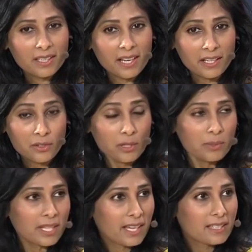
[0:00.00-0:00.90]
agree
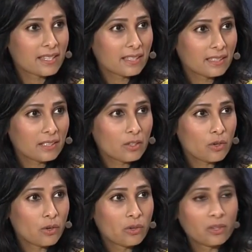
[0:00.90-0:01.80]
with Axel
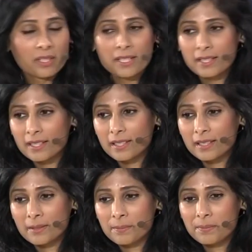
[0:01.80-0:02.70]
on
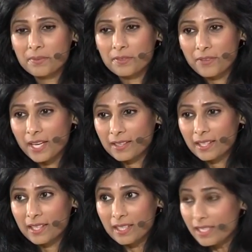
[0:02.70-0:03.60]
the fact
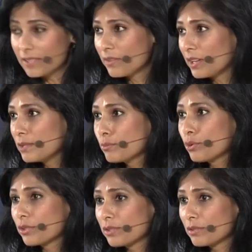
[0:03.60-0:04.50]
that it is very
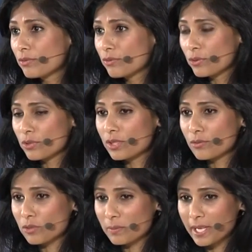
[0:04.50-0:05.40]
important for
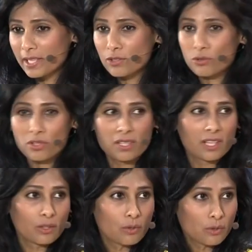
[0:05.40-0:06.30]
central banks to stay
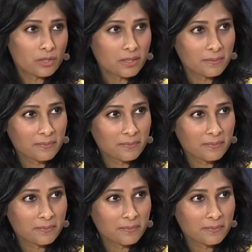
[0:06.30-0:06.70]
the course.